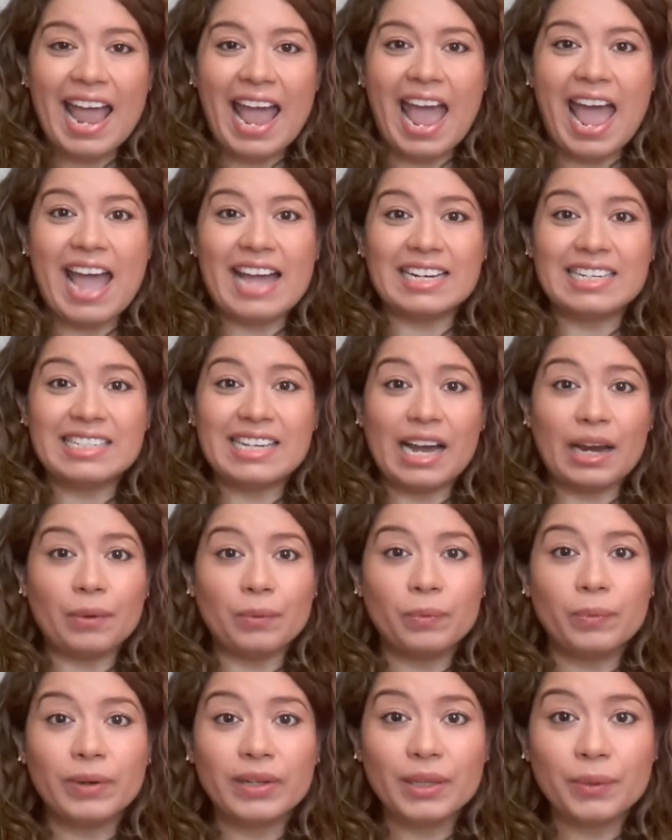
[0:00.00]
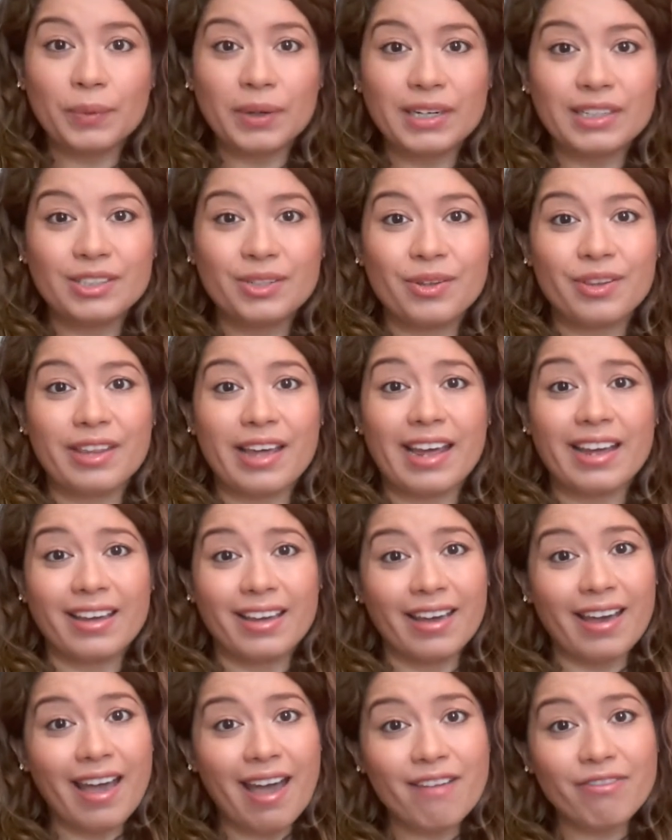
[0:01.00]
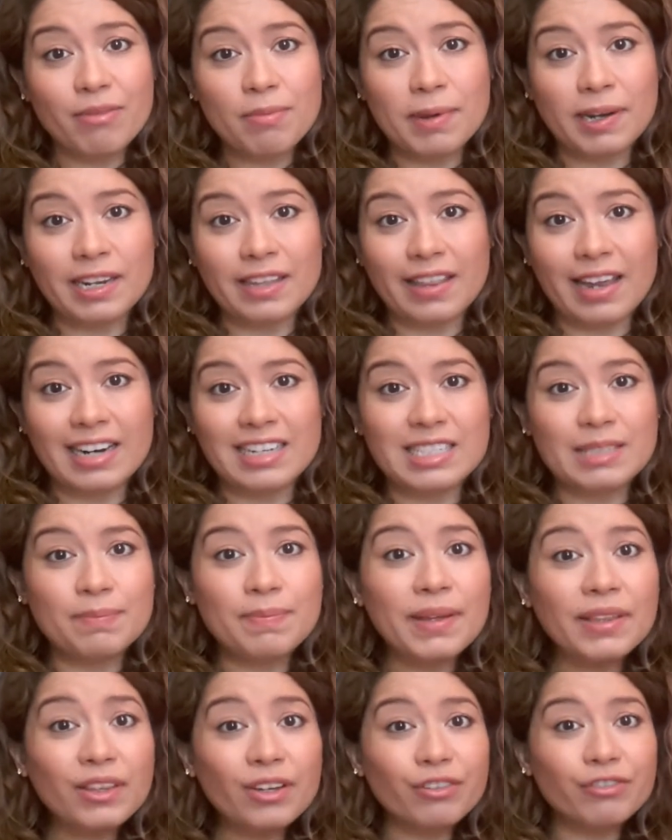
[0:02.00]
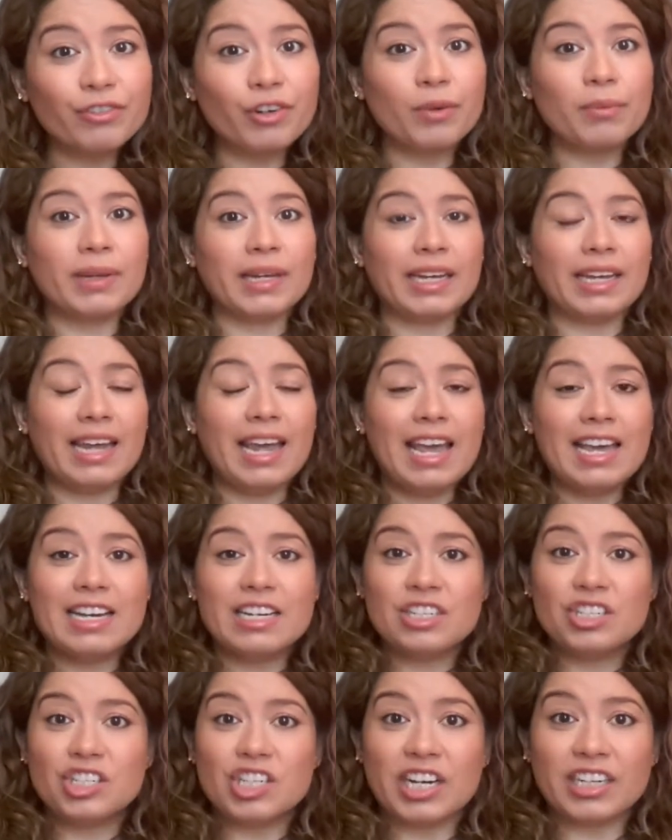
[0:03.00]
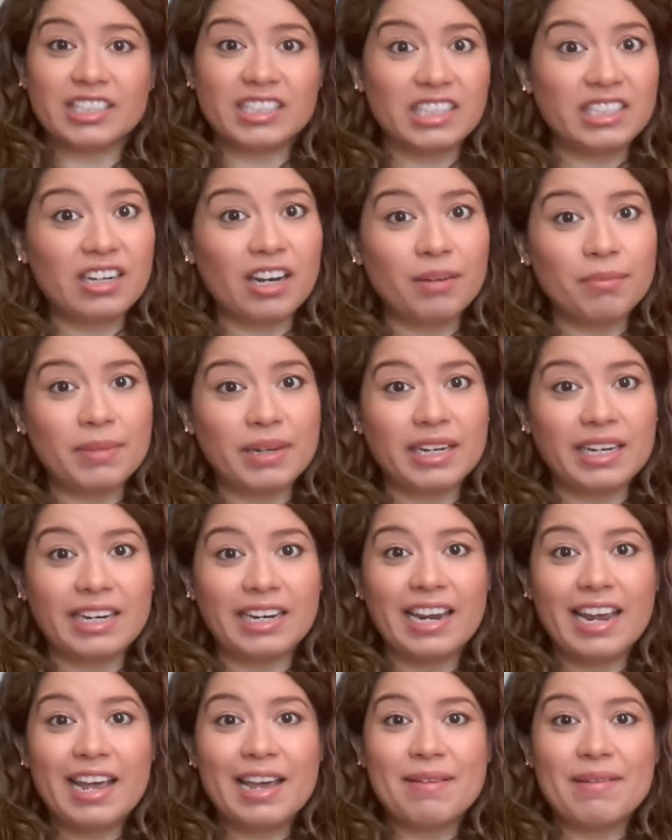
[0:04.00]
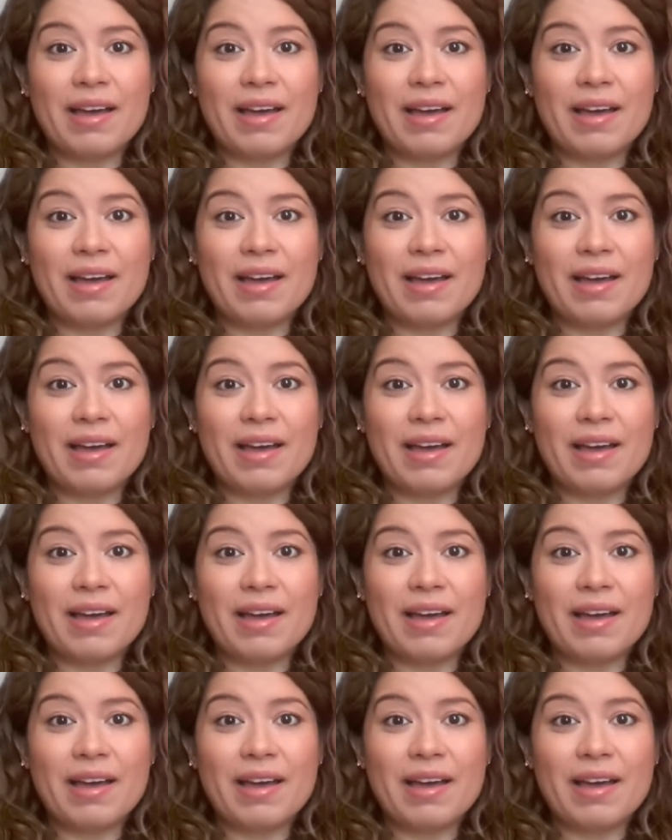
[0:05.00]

And I really wanted to thank everybody that has been there for me, checked in on me,